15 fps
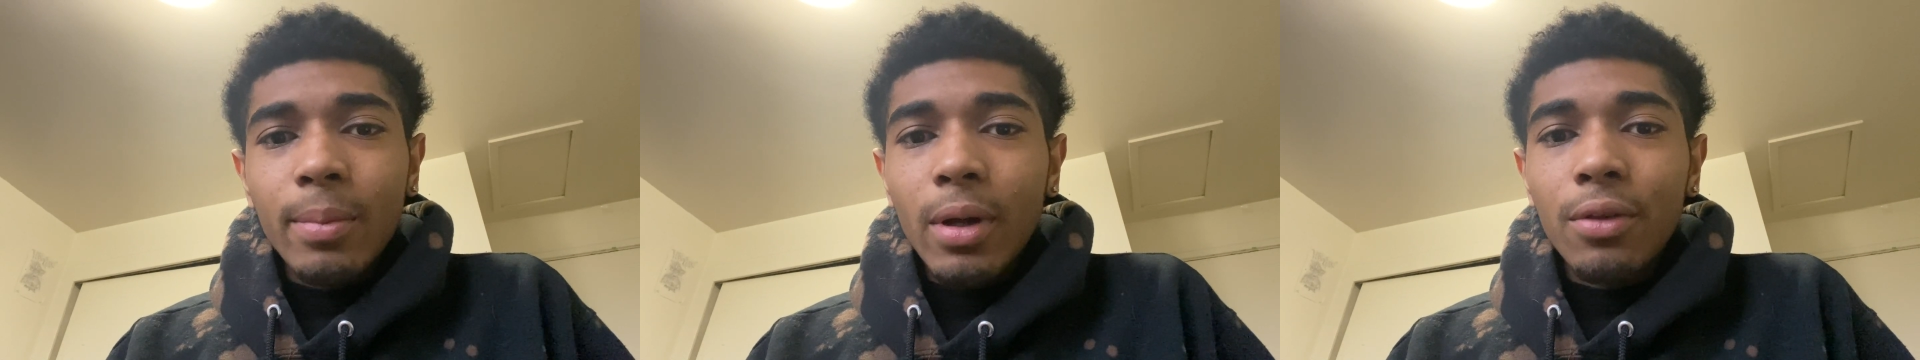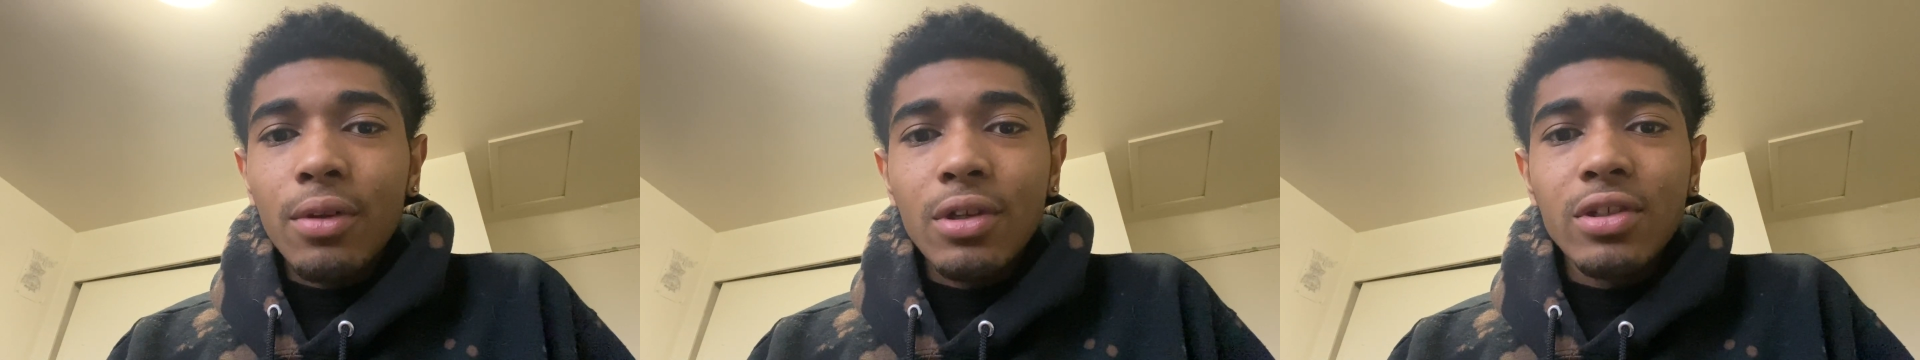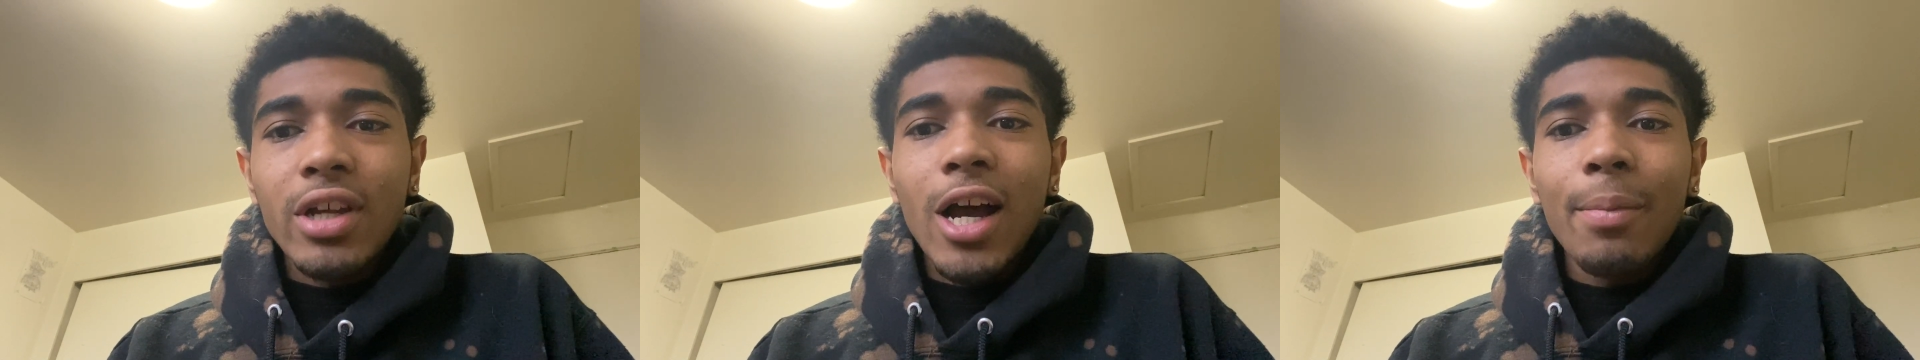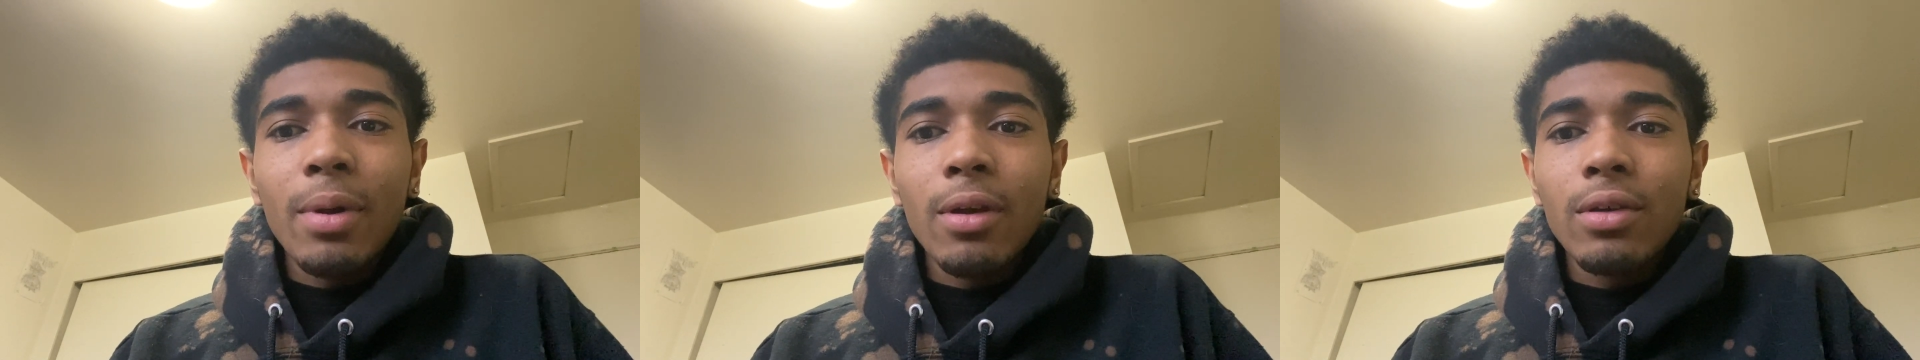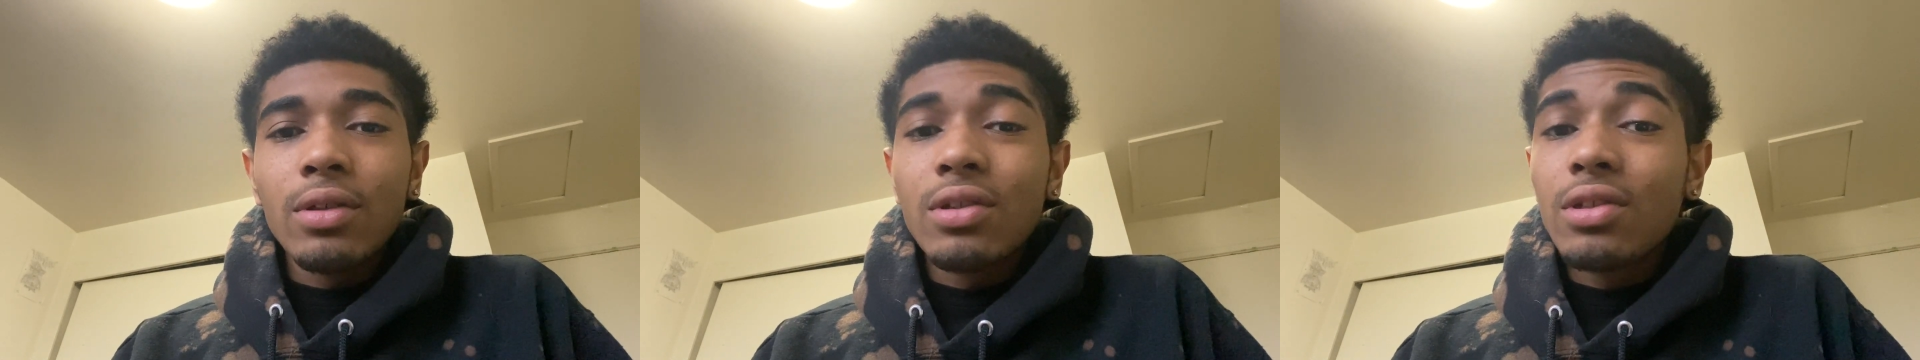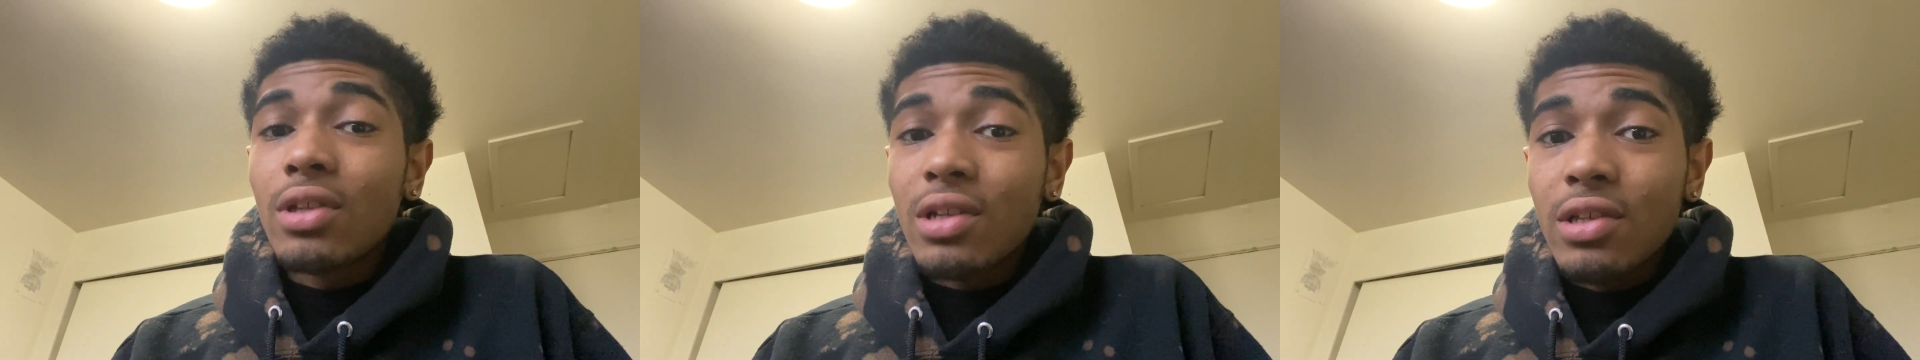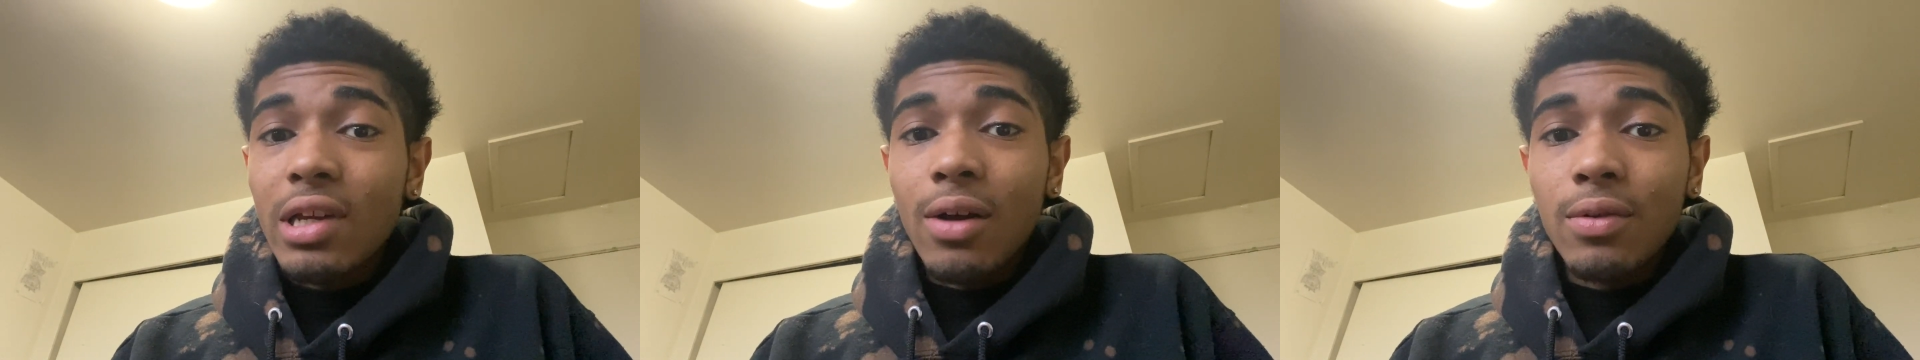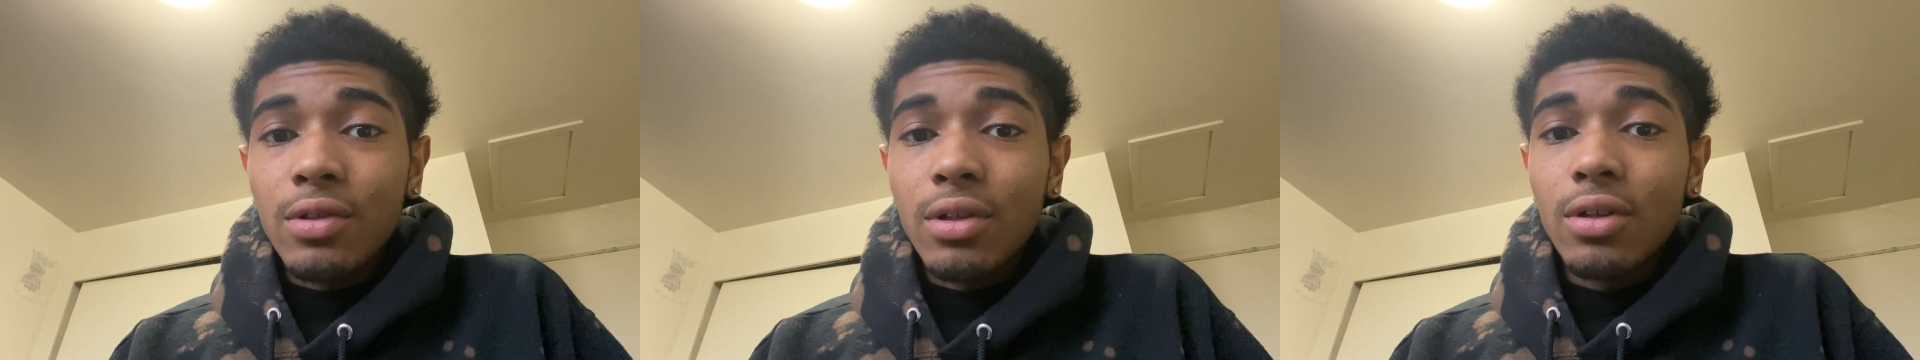about this topic since
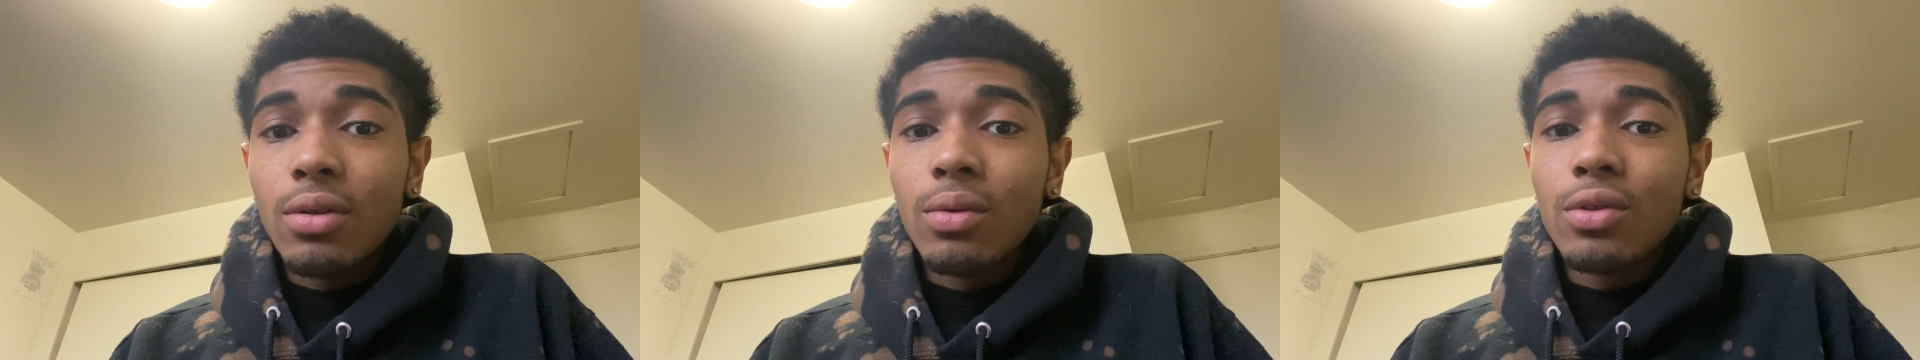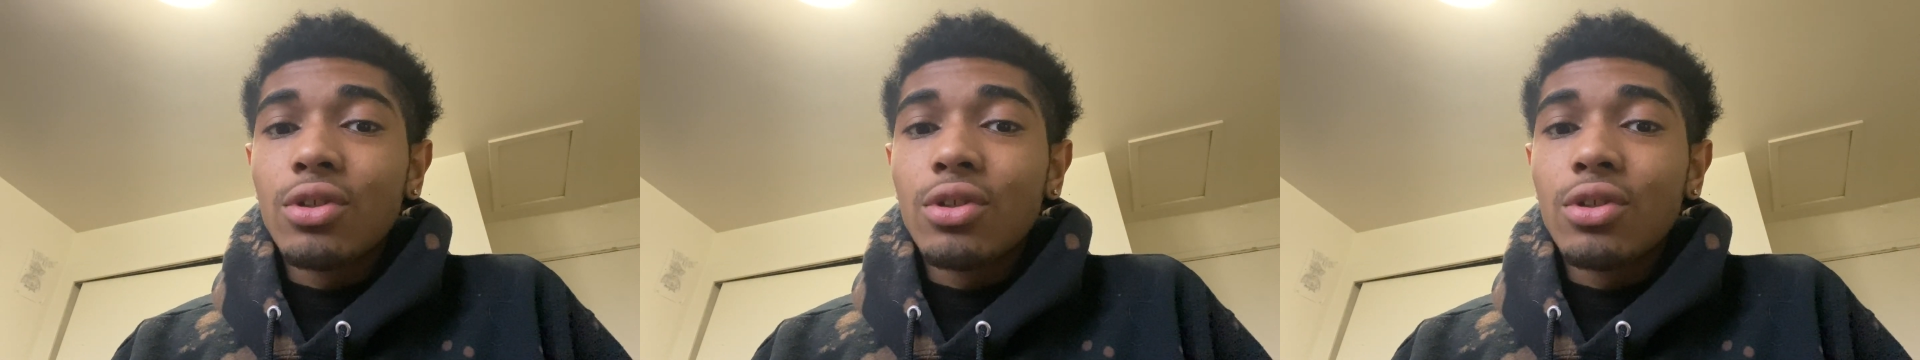I was little,